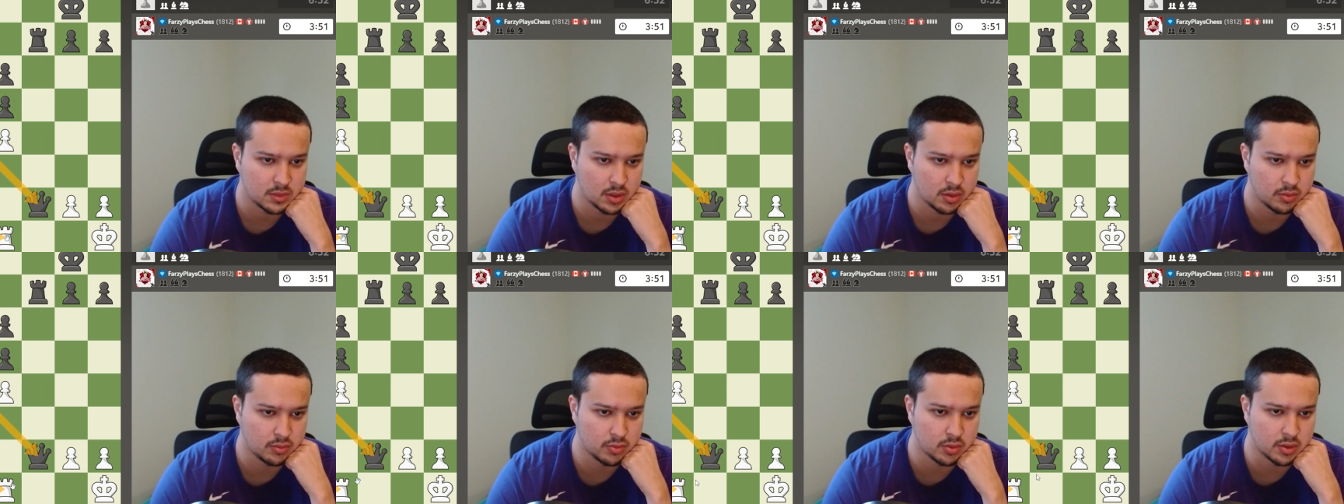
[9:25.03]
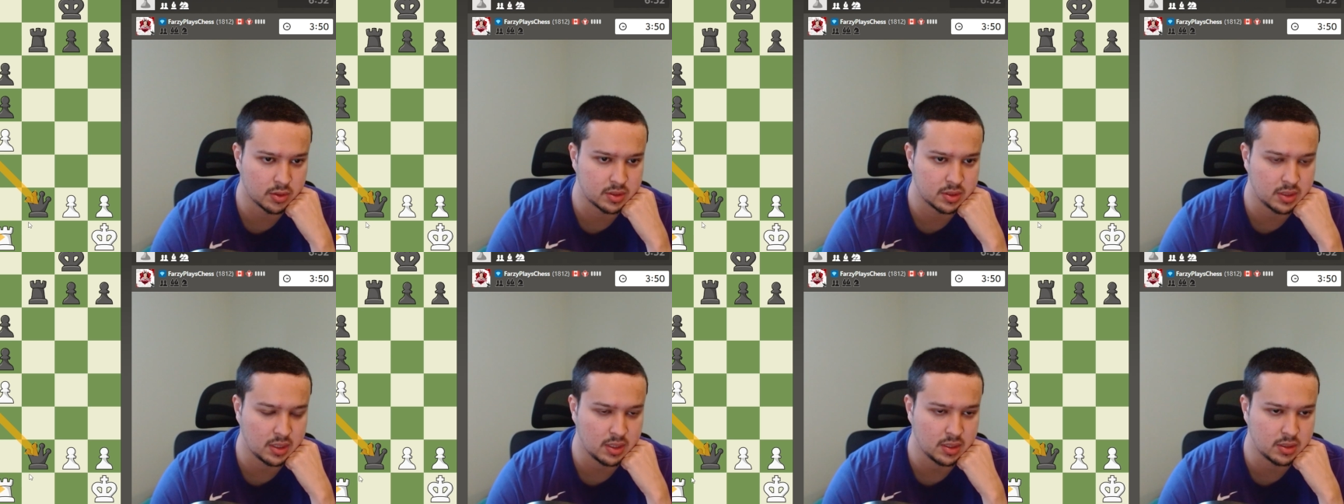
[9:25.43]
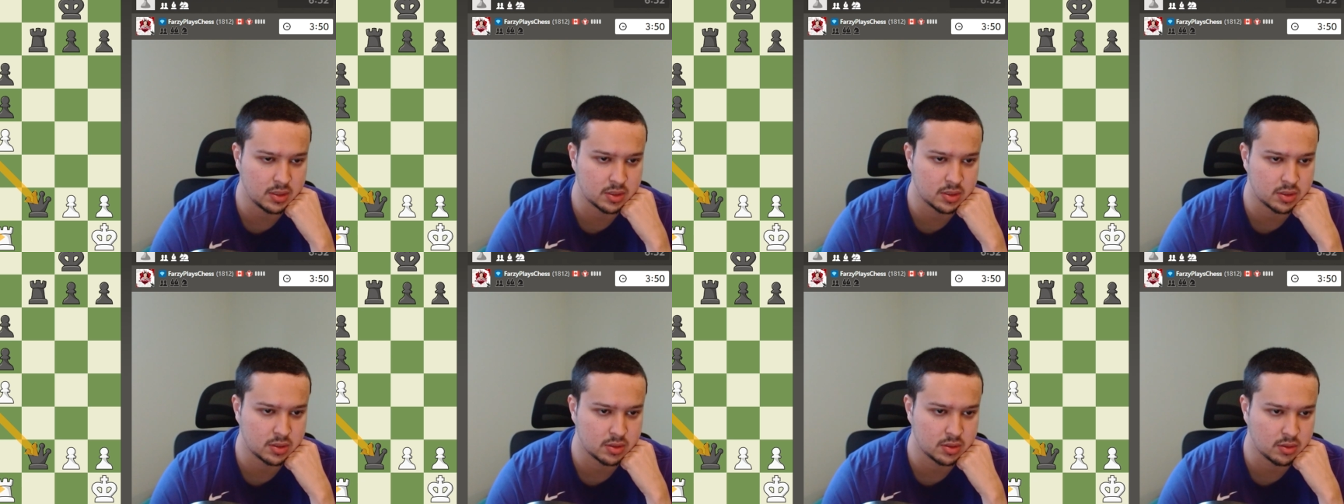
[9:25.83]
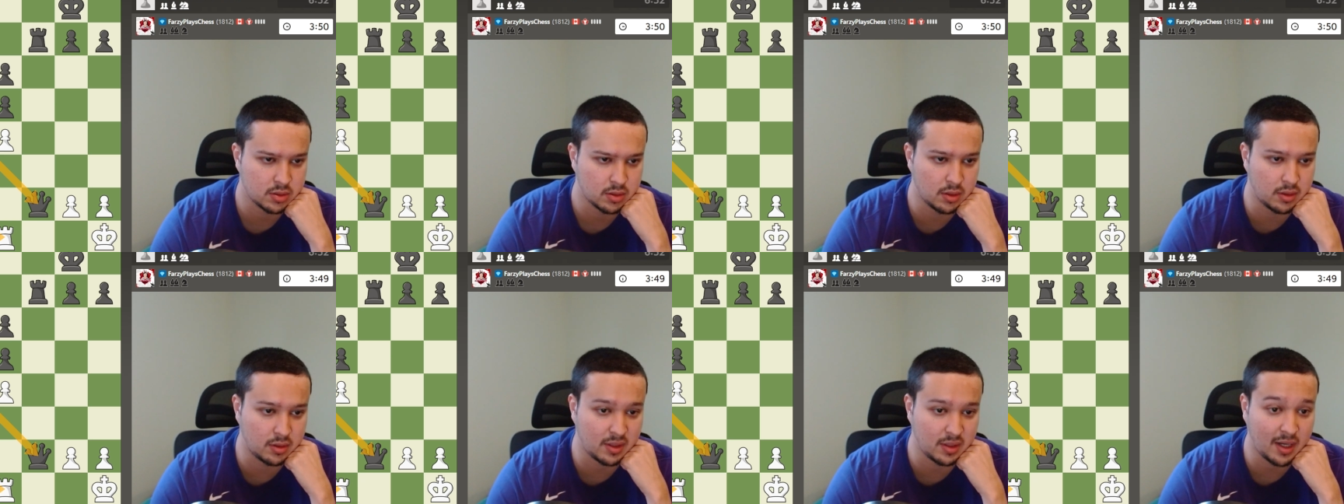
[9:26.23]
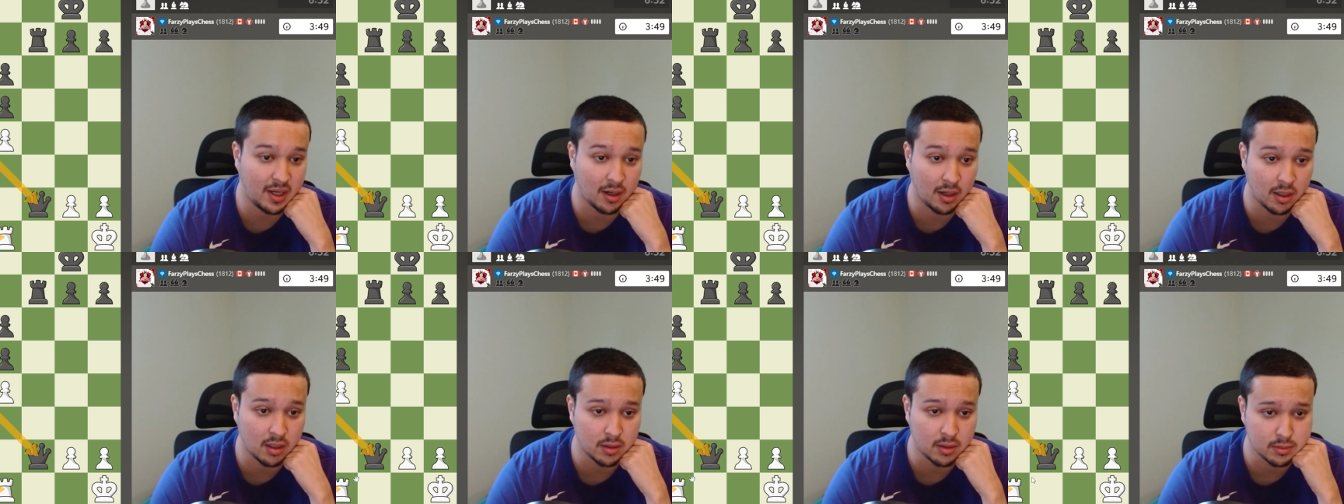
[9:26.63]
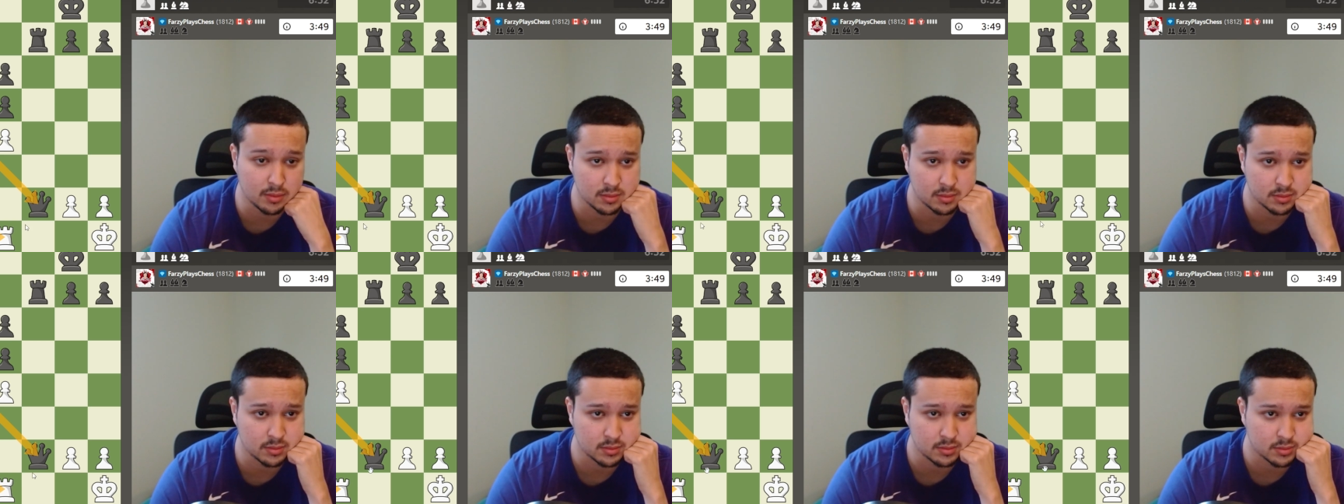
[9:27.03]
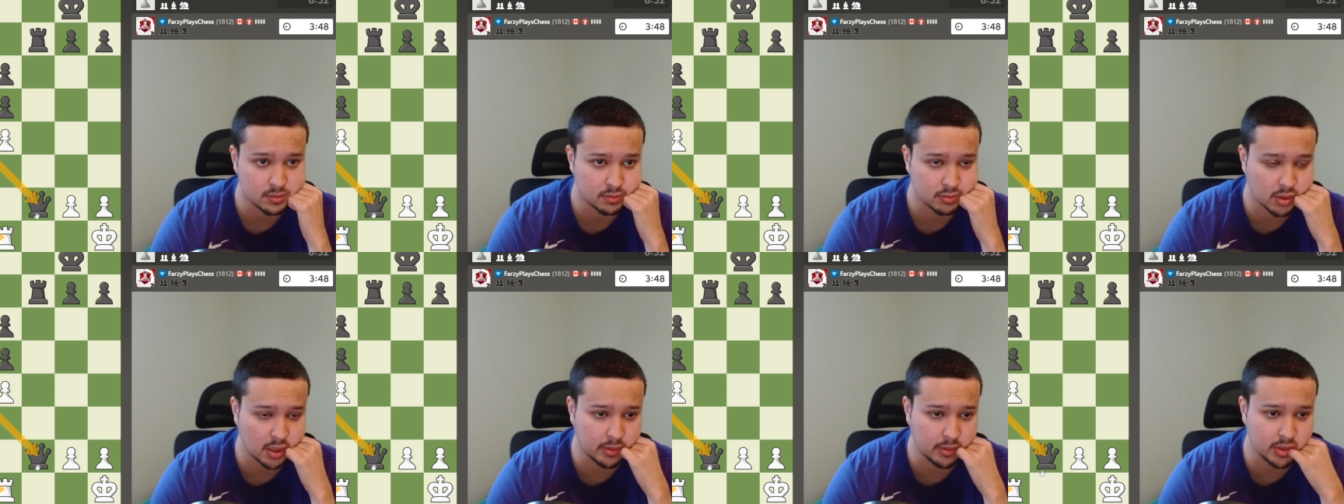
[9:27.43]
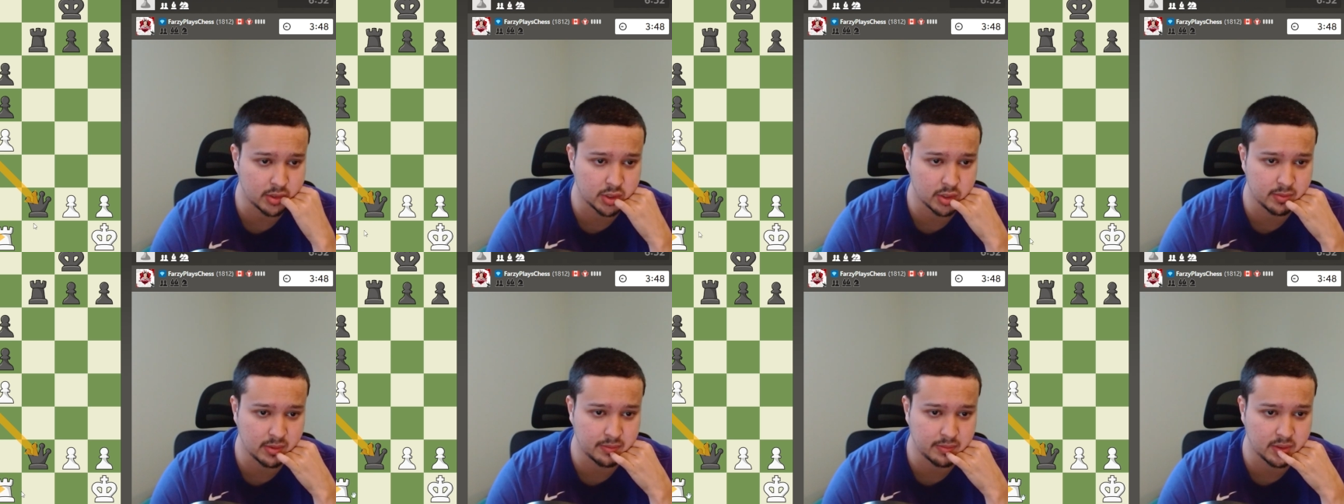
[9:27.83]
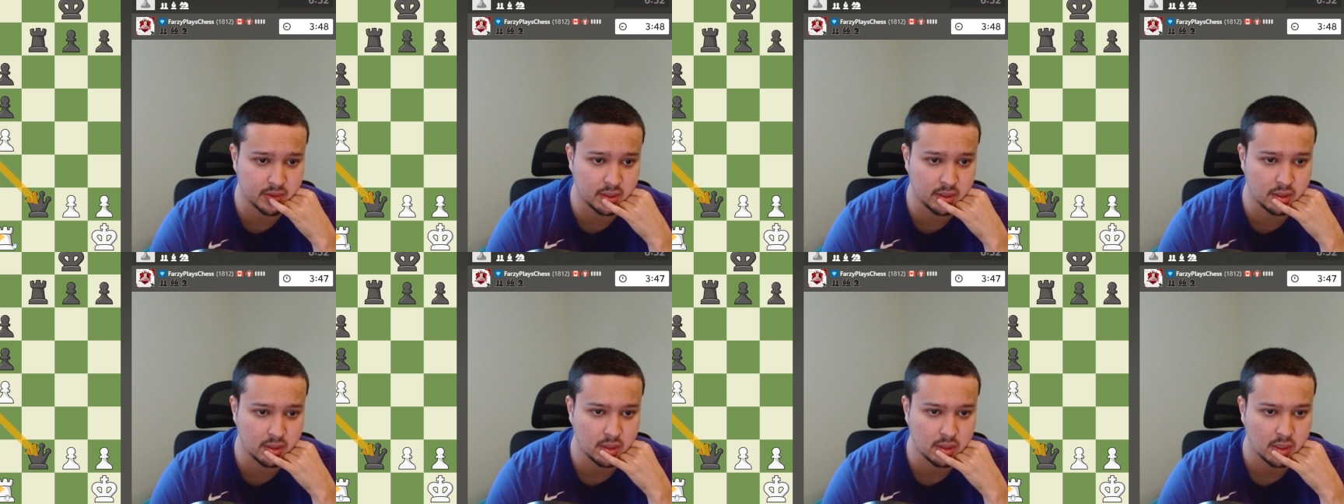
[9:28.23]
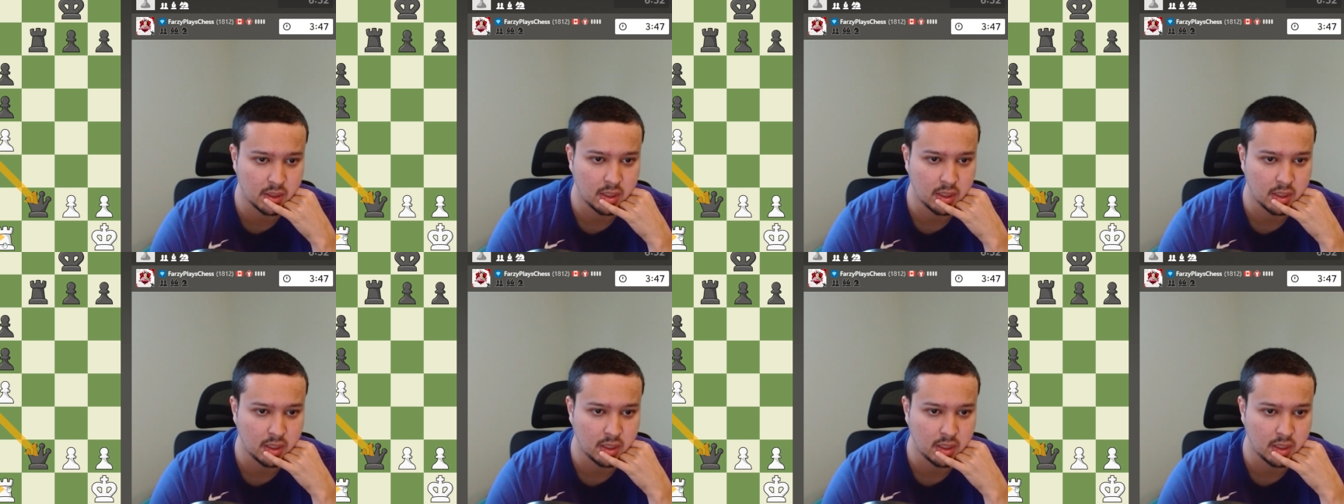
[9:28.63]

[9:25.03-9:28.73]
rook takes. There probably should be played.